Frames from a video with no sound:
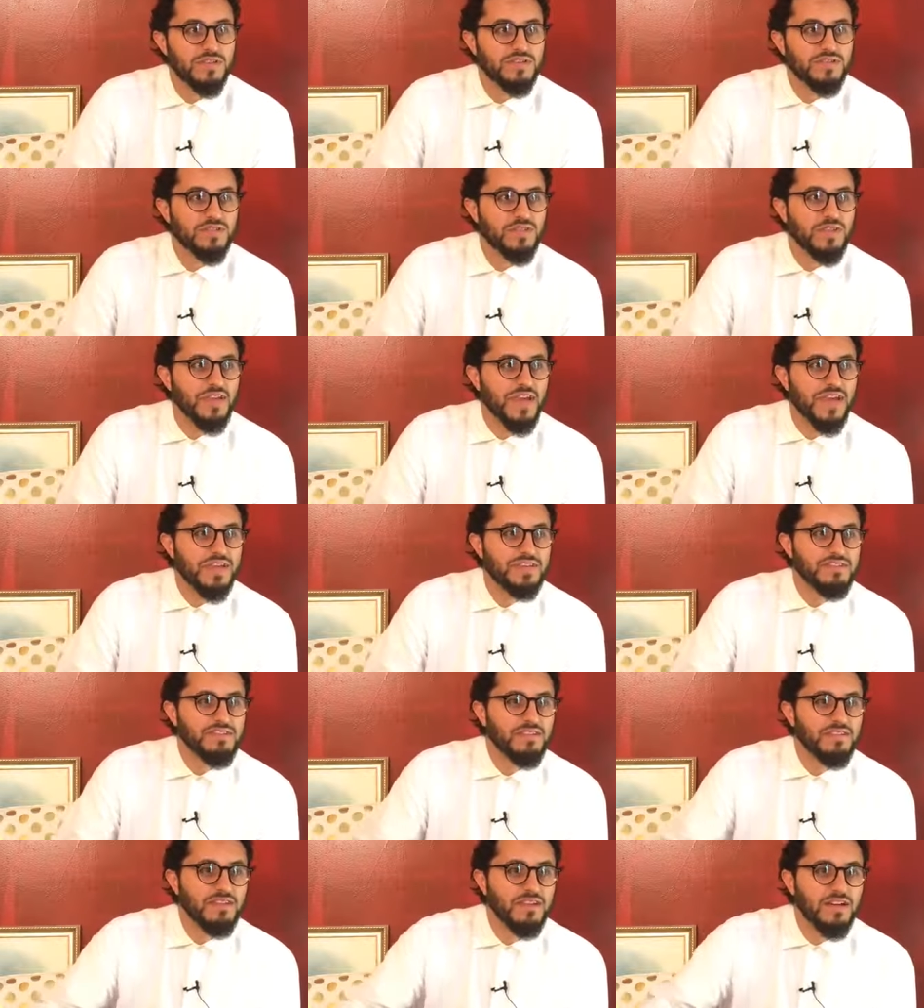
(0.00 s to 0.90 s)
So they
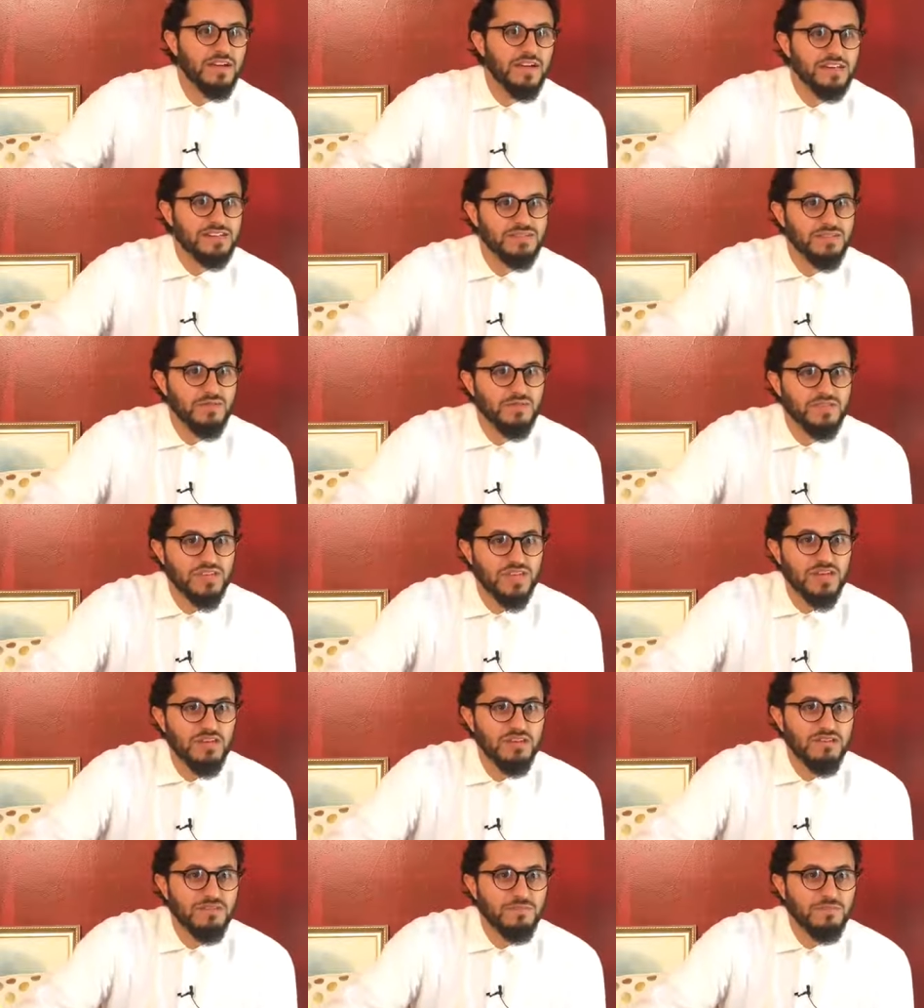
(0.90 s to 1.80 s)
asked Allah Azza wa
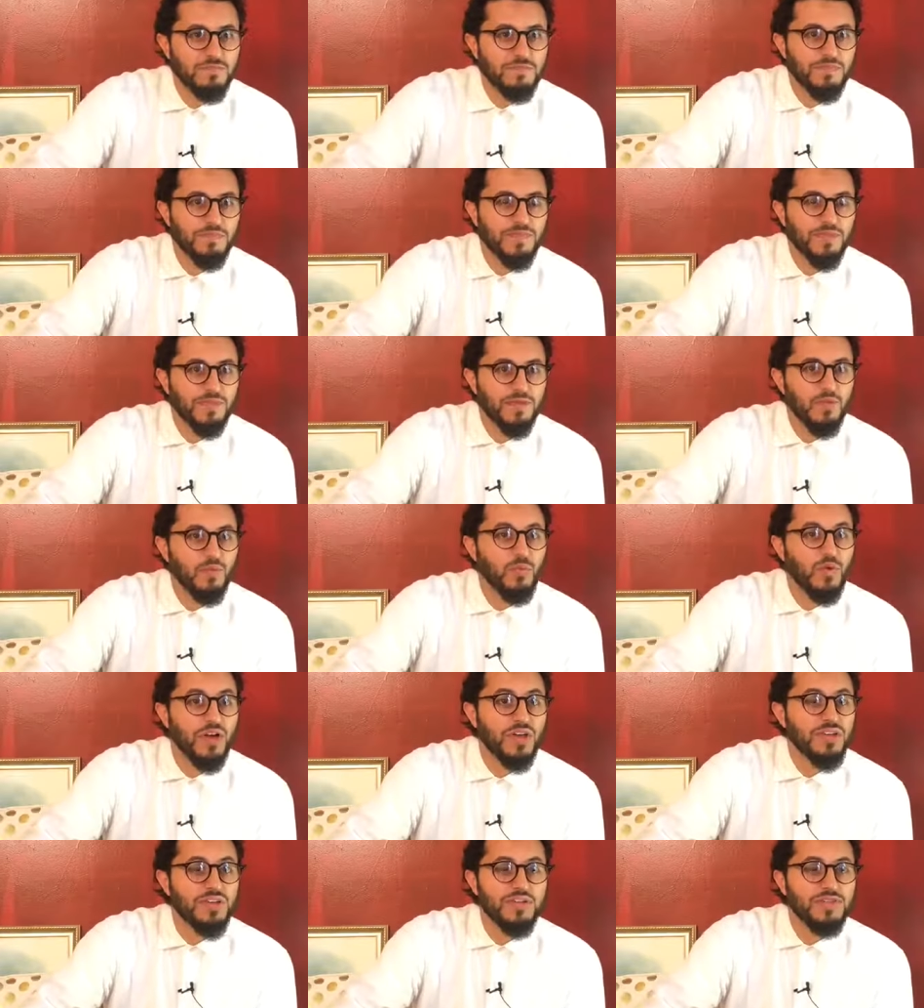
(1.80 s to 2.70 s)
Jal,
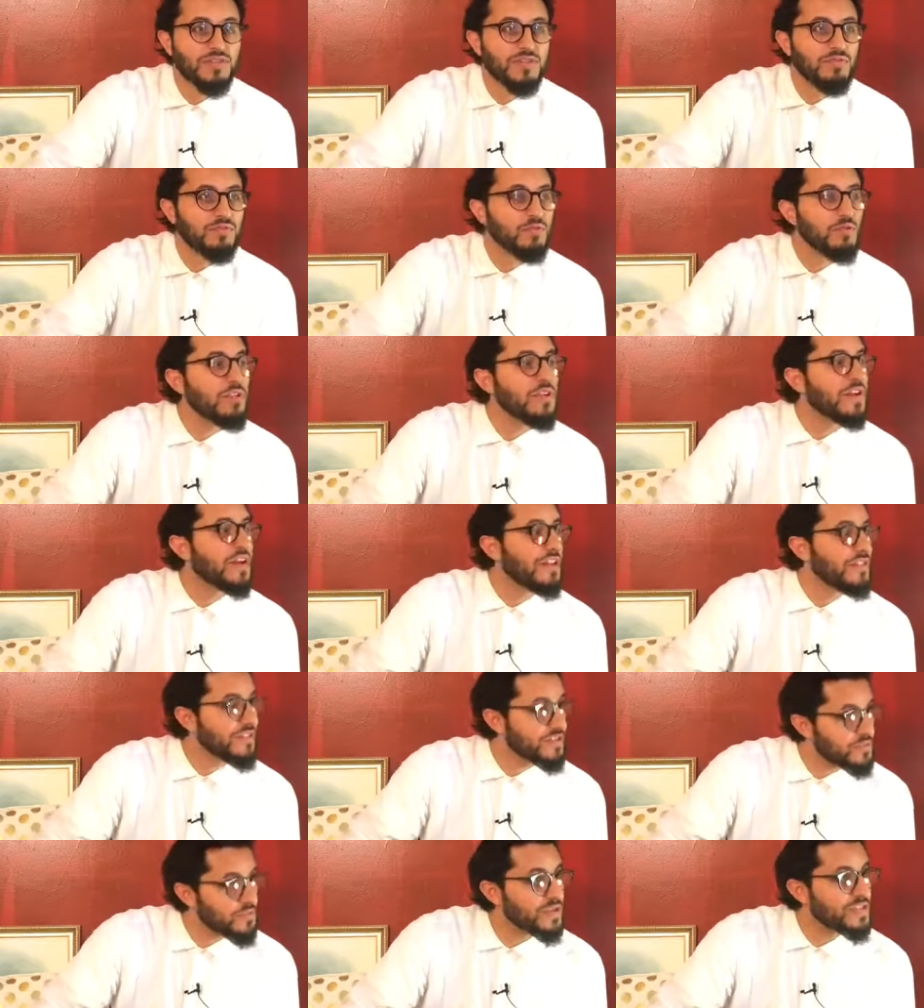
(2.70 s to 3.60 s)
what is the ruling on
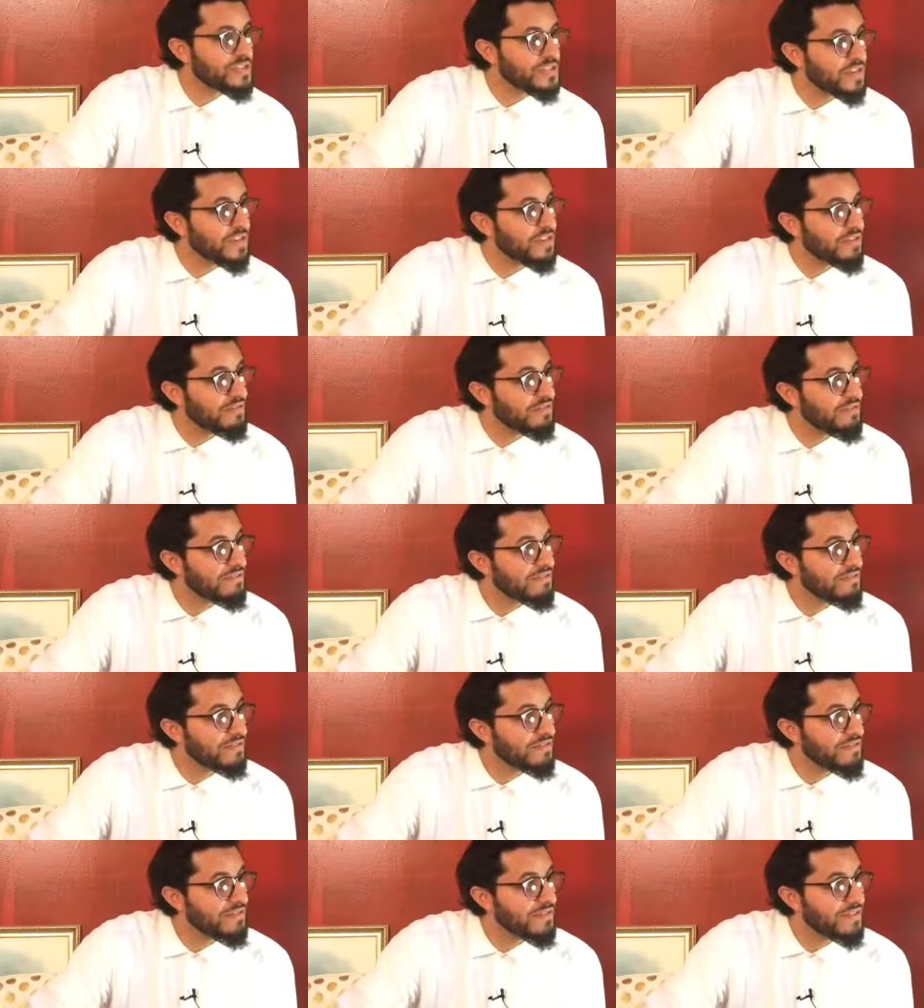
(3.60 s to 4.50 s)
this whistling,
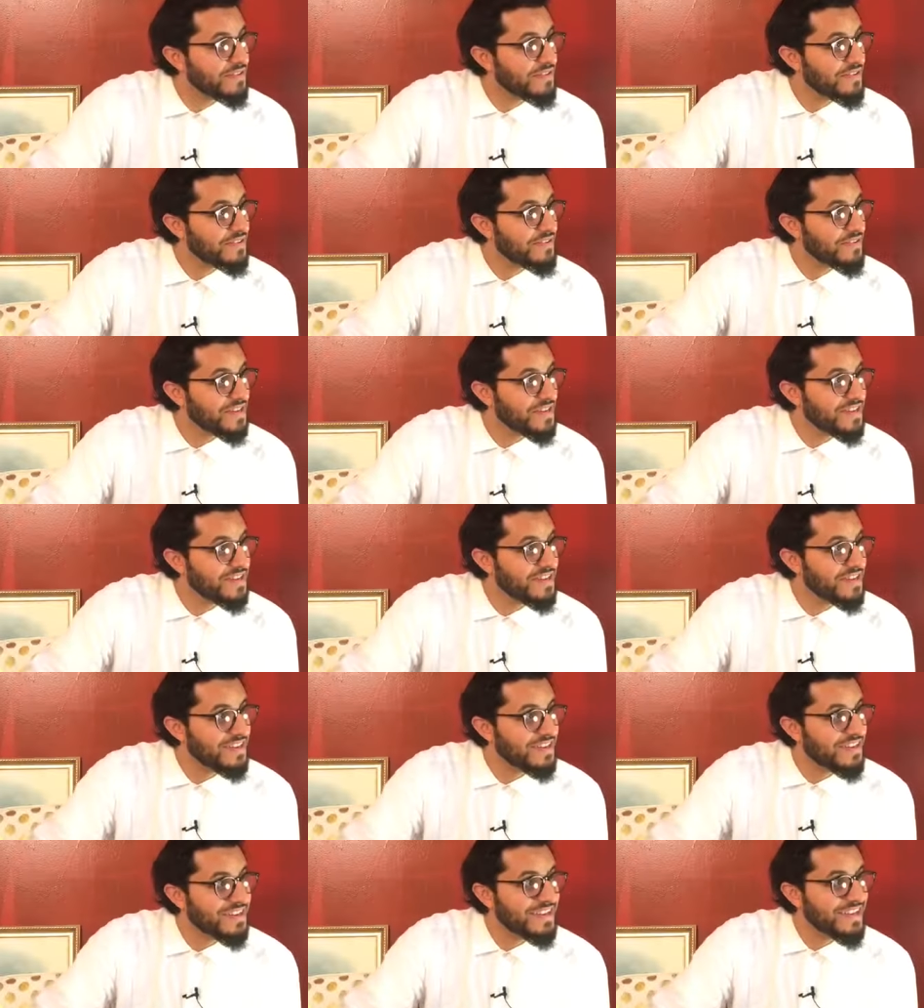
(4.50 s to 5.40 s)
right?
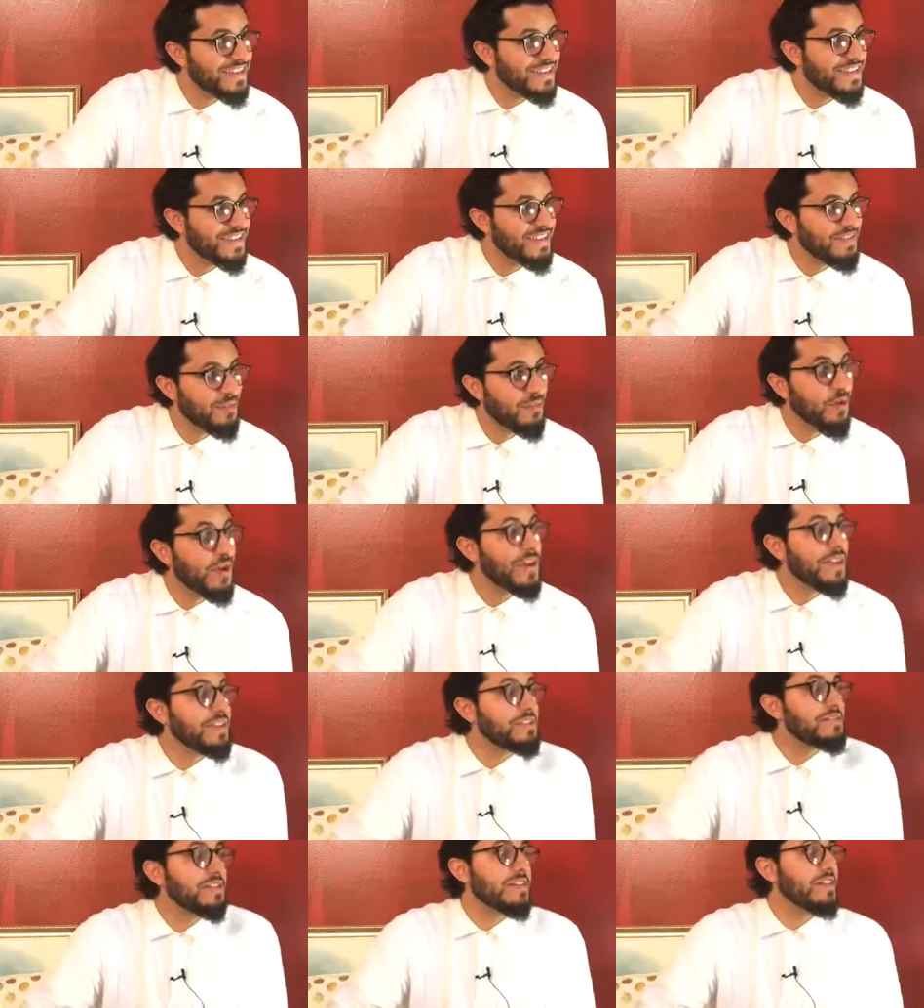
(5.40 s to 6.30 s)
What
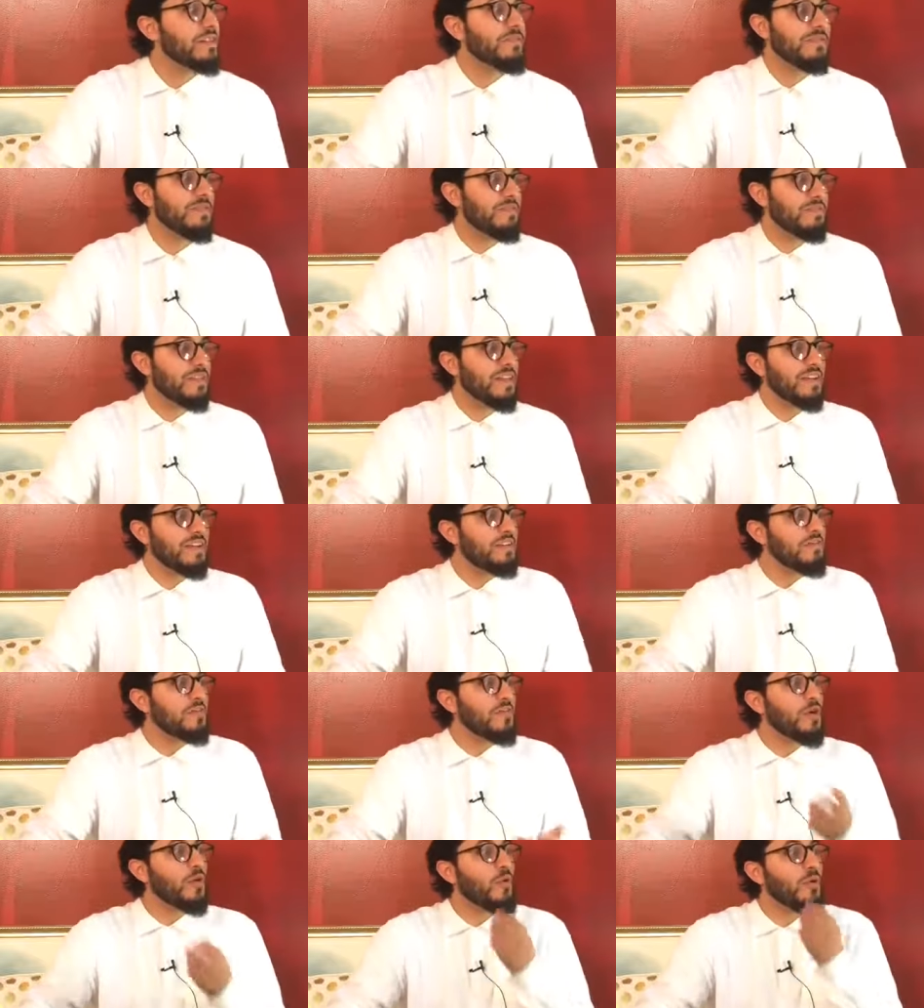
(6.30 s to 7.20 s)
is it even? They don't
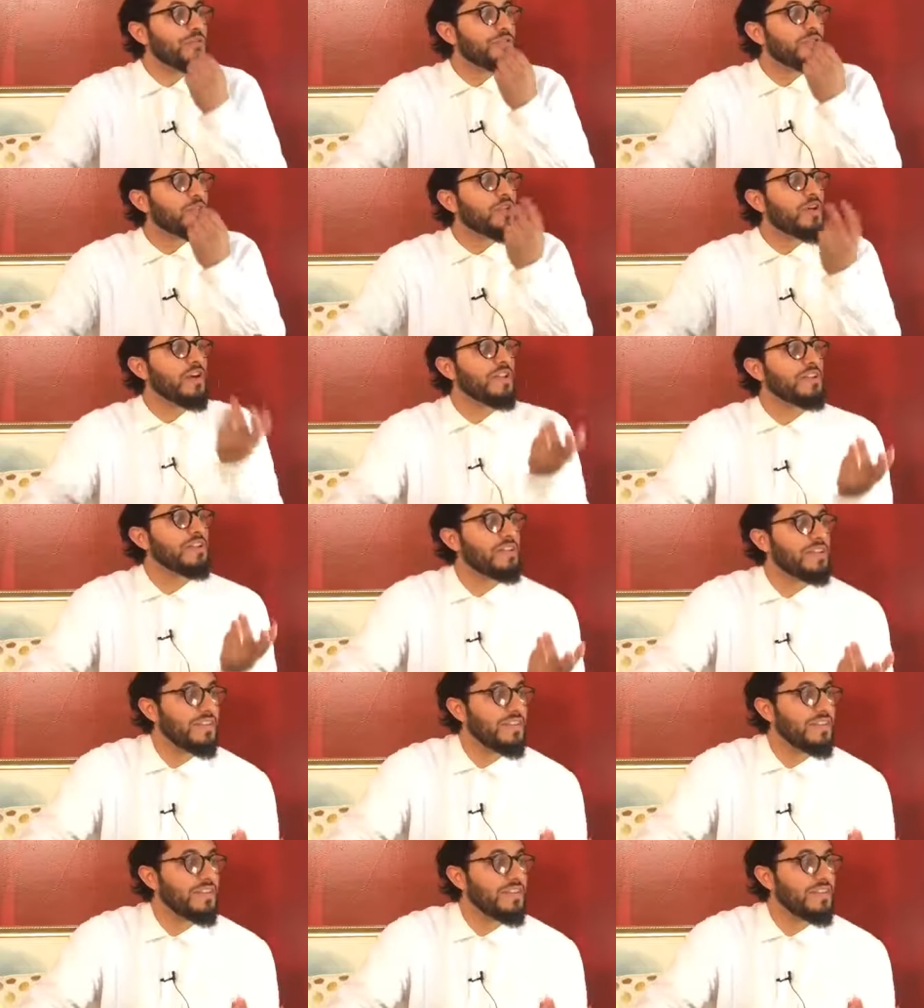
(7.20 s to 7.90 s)
even know what to call it.